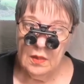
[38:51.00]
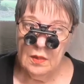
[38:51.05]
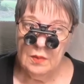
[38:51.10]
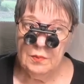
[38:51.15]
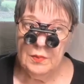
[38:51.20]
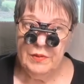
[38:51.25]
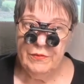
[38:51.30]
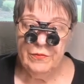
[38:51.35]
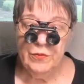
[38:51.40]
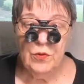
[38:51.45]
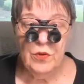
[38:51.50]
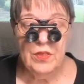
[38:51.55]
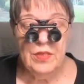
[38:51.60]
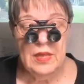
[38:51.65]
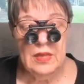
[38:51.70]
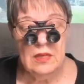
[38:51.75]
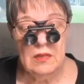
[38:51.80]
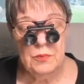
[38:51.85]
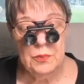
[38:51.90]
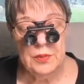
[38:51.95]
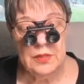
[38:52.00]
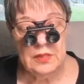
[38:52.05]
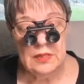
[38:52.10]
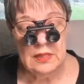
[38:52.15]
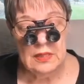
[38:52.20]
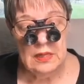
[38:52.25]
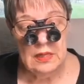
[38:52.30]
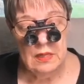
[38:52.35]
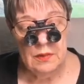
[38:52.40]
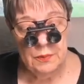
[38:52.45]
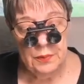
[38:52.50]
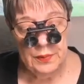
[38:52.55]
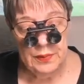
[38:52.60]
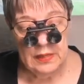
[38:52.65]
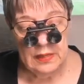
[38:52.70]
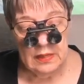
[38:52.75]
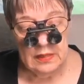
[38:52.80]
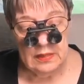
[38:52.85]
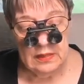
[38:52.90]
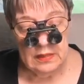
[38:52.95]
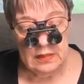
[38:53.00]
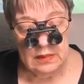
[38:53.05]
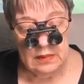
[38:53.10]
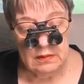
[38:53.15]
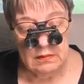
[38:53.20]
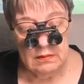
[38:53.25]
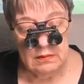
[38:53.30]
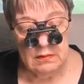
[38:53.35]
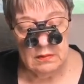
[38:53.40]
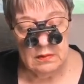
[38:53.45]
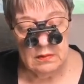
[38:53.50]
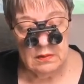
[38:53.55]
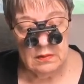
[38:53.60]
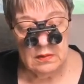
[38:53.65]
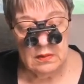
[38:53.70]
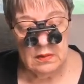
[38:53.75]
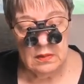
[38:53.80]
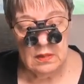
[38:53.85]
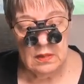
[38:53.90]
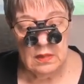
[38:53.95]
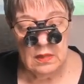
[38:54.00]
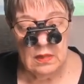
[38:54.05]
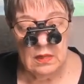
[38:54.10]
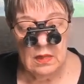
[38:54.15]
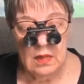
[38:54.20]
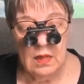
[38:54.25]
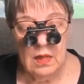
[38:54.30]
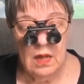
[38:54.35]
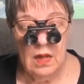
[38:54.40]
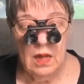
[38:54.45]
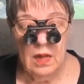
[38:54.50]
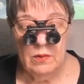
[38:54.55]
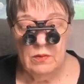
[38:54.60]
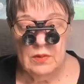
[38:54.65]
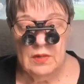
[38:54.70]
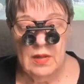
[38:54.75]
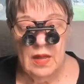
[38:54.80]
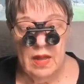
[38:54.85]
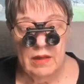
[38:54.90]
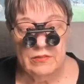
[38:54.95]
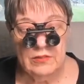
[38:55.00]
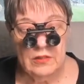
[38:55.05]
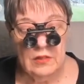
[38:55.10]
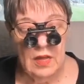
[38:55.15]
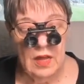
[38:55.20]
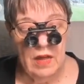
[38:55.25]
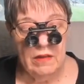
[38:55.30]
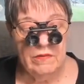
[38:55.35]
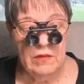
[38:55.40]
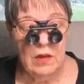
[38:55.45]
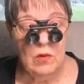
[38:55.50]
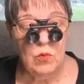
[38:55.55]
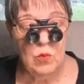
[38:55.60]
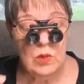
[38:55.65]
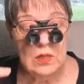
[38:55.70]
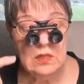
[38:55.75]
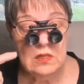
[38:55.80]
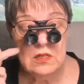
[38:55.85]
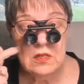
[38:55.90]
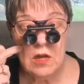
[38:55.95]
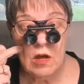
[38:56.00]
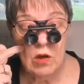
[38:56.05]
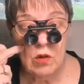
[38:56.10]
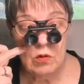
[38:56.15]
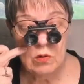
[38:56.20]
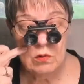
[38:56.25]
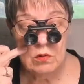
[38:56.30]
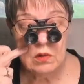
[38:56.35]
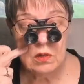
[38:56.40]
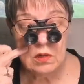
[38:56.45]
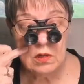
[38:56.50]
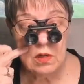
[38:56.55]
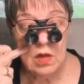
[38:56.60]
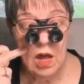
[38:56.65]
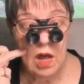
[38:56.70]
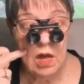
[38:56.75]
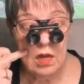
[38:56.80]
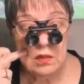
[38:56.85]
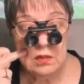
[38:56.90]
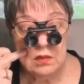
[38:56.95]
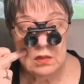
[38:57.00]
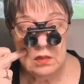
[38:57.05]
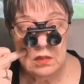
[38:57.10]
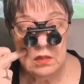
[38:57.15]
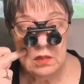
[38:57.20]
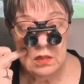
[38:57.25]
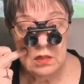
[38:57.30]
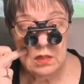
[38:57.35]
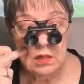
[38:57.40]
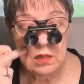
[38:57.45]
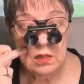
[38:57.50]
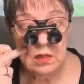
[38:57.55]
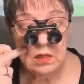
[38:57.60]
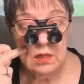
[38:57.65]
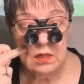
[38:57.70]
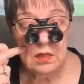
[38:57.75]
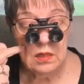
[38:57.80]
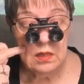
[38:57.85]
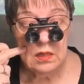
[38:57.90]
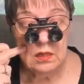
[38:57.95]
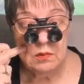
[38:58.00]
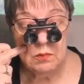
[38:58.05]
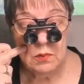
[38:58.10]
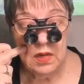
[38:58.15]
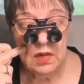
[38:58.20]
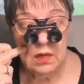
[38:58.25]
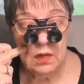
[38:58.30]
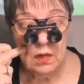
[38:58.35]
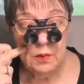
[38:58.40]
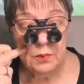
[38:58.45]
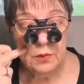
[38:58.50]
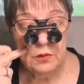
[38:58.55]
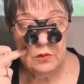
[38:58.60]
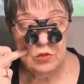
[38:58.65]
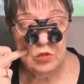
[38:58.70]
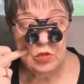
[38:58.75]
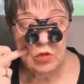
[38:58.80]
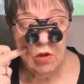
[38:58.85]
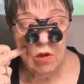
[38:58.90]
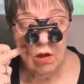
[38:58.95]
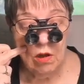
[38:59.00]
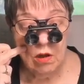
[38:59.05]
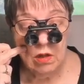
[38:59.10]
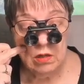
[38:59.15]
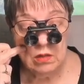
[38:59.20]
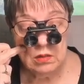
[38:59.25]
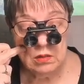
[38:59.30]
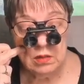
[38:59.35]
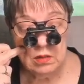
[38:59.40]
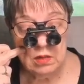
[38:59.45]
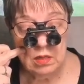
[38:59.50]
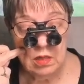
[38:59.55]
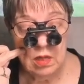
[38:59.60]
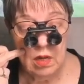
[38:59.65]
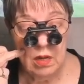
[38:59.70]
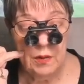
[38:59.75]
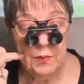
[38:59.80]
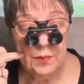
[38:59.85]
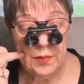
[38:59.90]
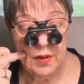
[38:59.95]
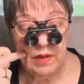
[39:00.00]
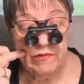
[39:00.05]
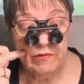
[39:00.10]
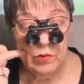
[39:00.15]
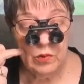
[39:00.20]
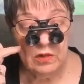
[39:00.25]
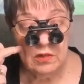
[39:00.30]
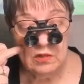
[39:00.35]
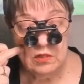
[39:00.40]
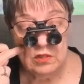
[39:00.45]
before they can put the implant in, I would have to have a window cut in my upper jaw above where the